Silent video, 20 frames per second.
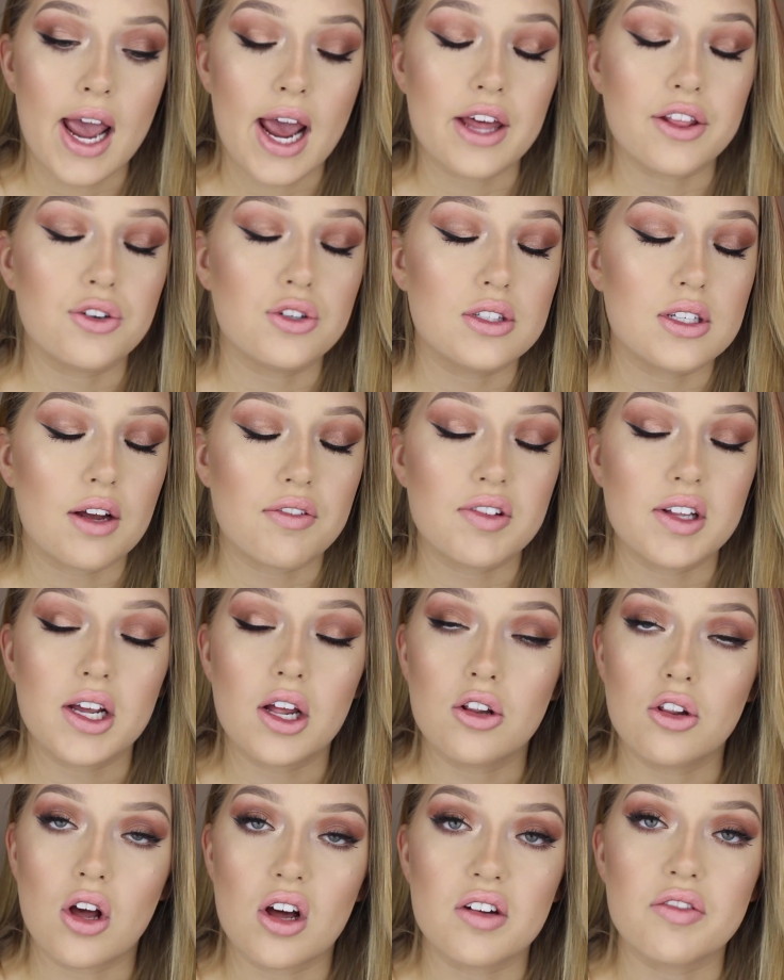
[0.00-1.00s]
And there's definitely
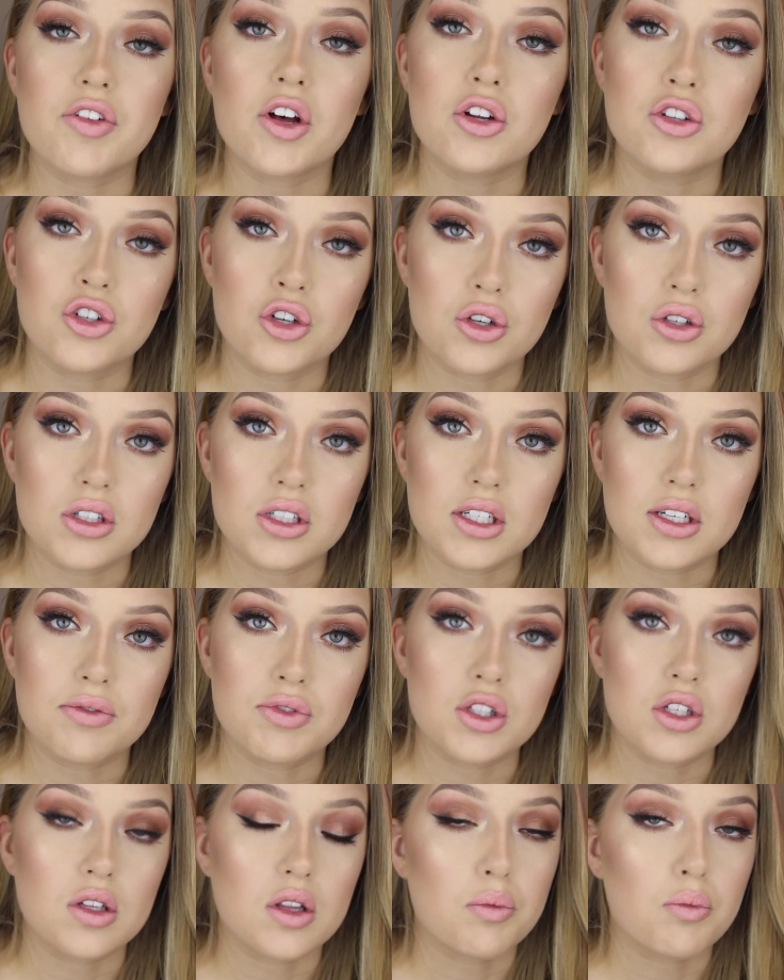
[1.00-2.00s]
a lot of
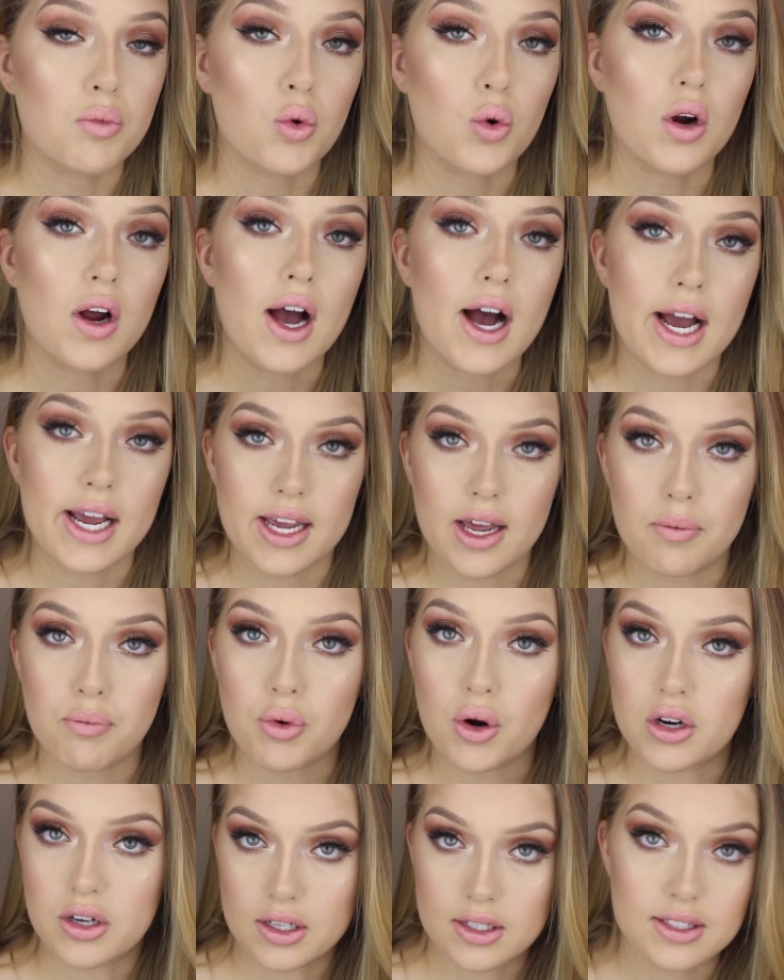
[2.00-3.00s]
alternatives to the more high-end
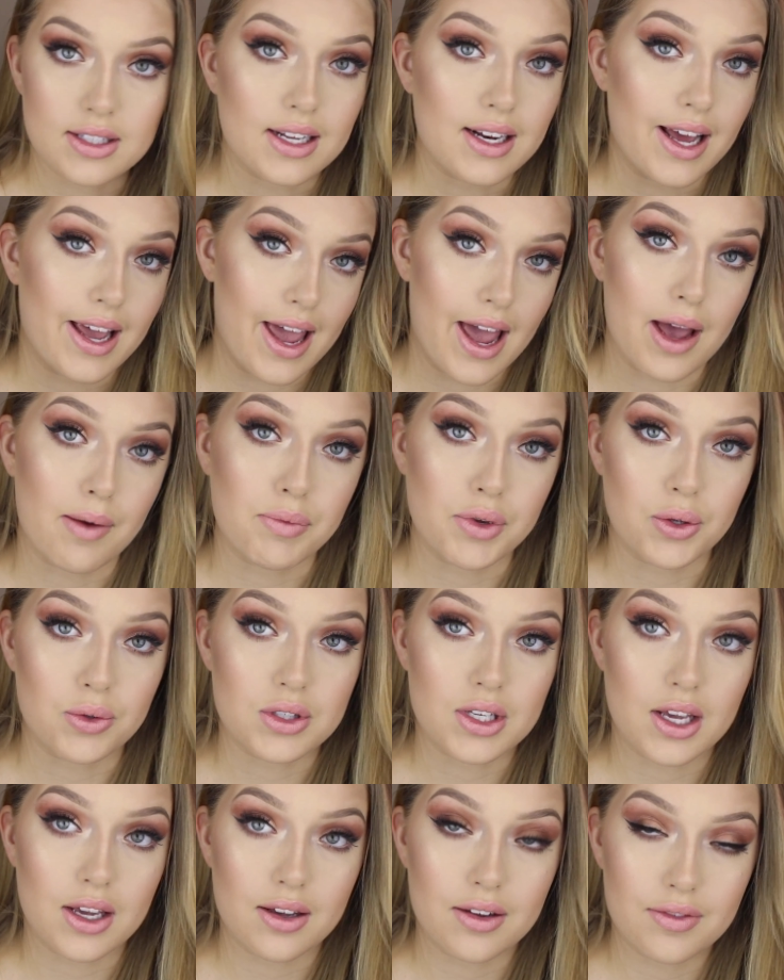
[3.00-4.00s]
products that I am
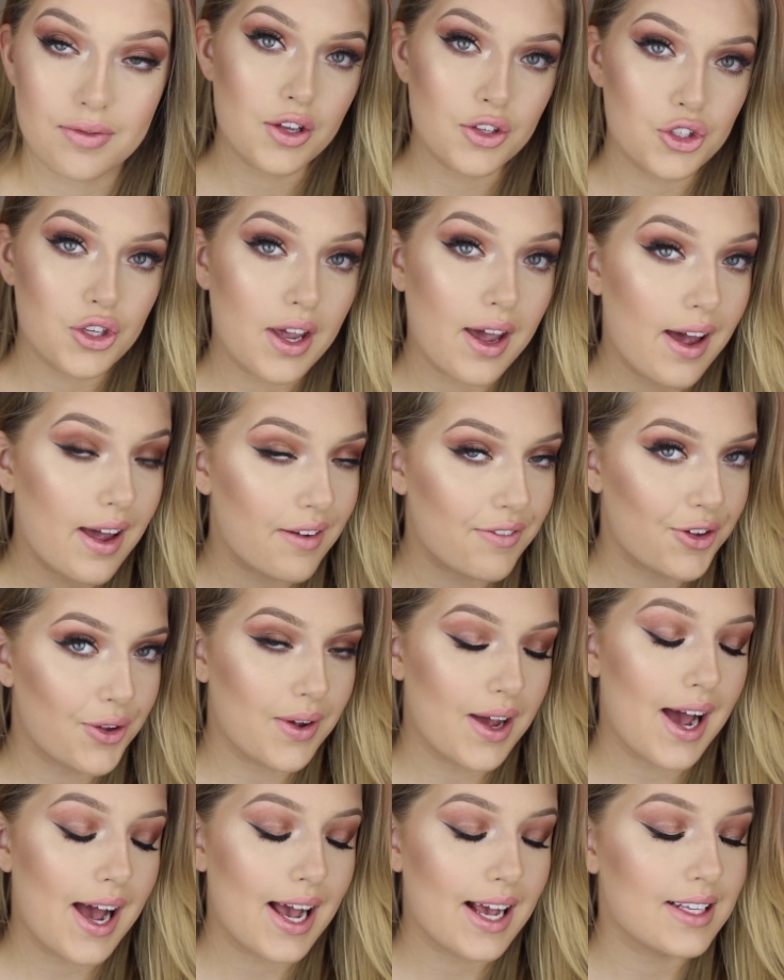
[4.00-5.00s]
using. So yeah, if you
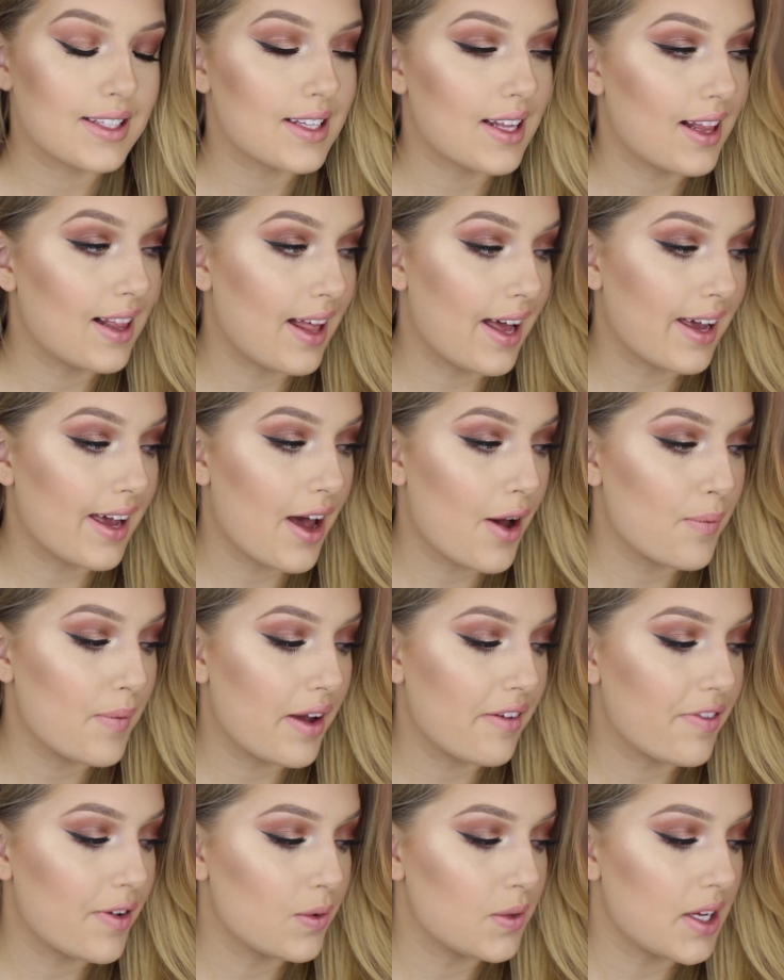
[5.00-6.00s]
guys like how
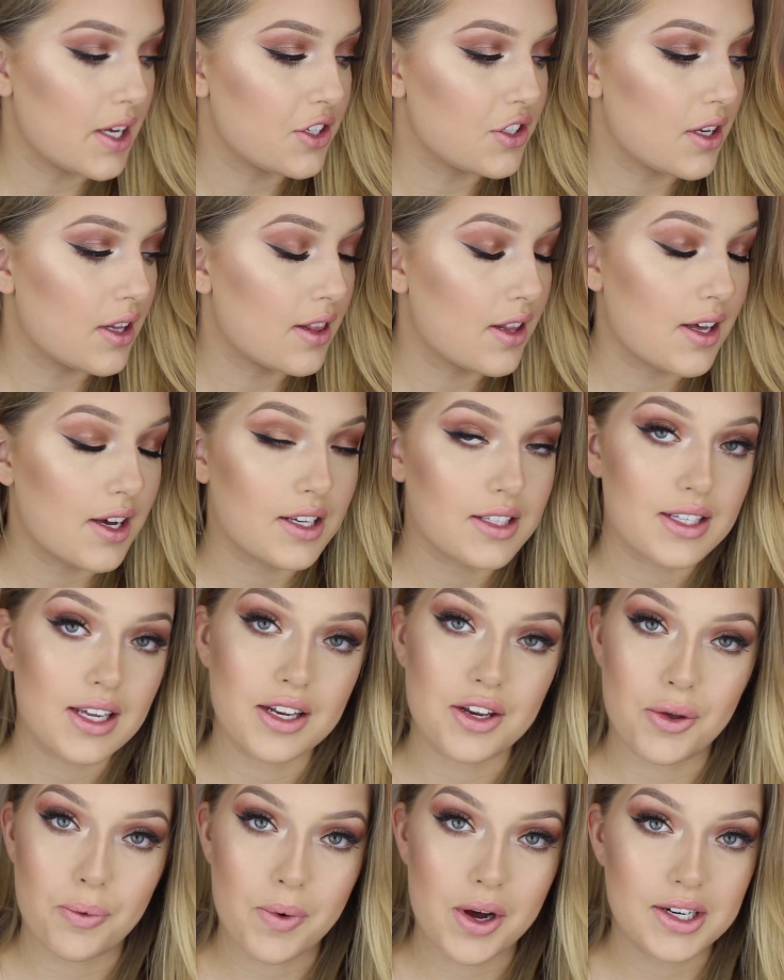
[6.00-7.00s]
my foundation looks
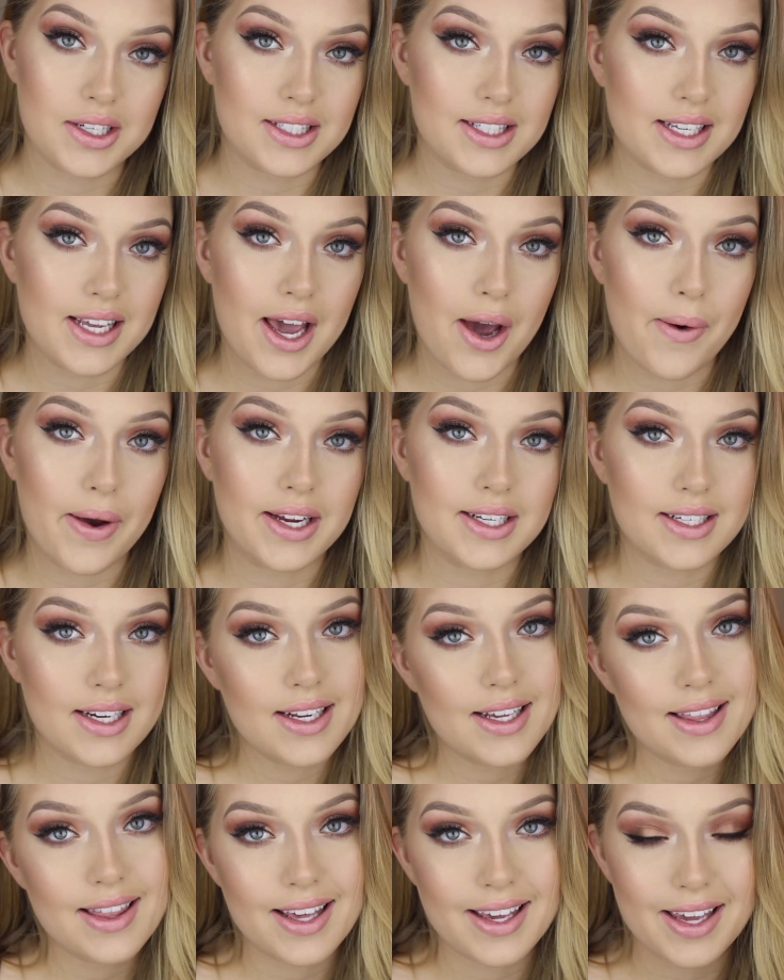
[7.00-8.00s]
and you want to see how I
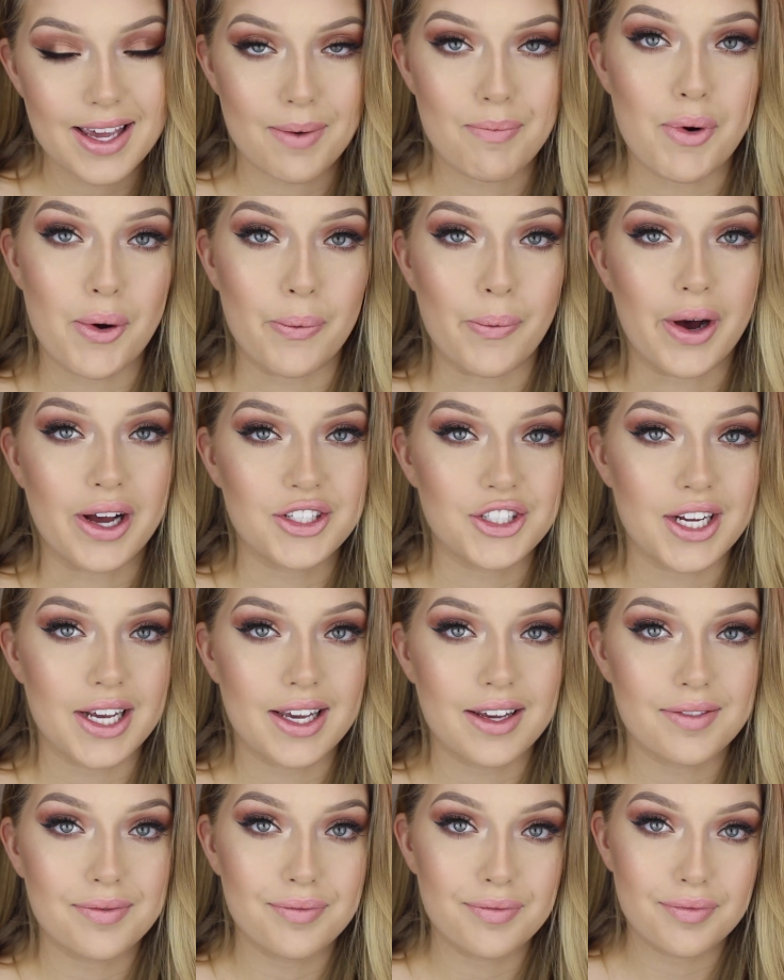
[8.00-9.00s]
did it, then keep on
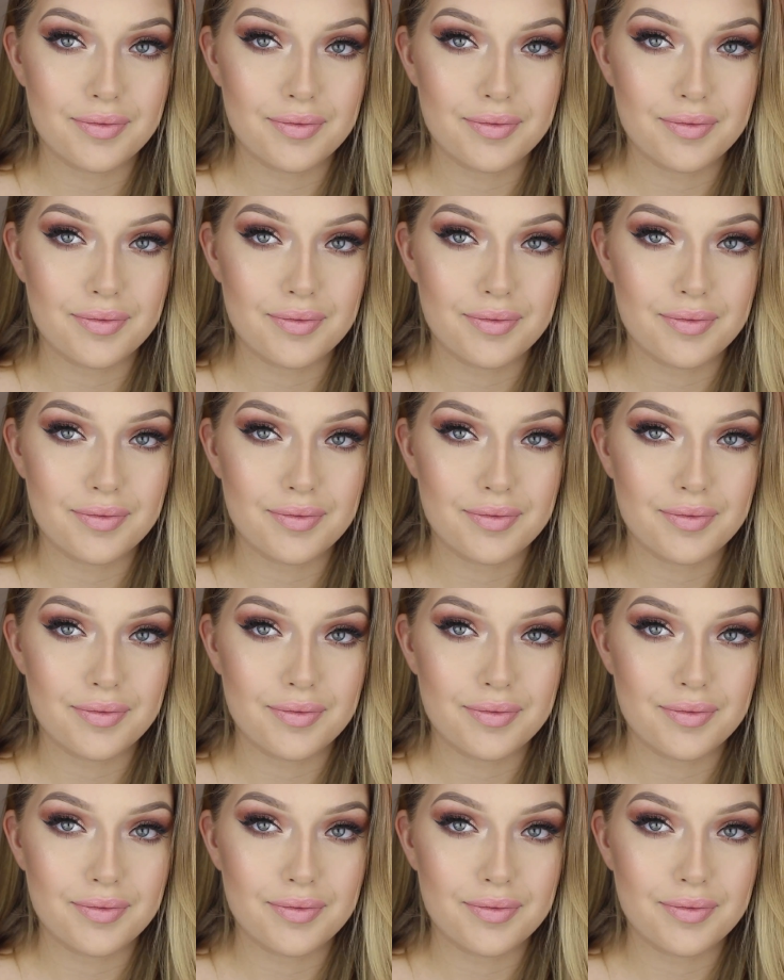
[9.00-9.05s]
watching.